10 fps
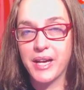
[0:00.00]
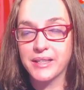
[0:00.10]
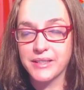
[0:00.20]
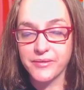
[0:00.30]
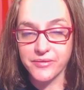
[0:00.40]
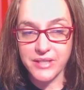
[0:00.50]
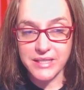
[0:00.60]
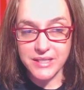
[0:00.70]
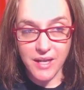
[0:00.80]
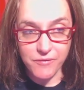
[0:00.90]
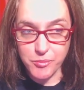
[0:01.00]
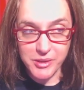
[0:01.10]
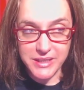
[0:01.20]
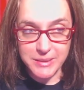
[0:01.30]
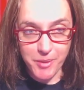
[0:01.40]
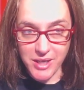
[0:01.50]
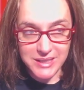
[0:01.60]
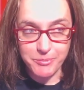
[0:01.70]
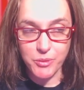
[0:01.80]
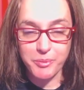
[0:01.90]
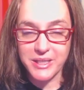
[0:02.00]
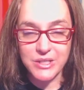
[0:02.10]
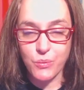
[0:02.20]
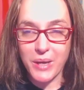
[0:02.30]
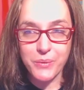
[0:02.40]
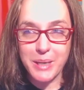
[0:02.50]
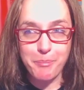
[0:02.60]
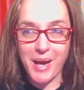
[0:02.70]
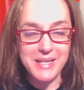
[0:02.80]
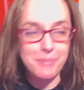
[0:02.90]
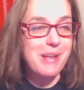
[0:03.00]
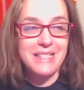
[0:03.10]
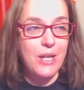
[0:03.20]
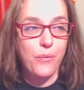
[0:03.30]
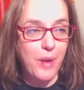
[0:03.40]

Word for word: I live as comfortably as possible because why would I bind myself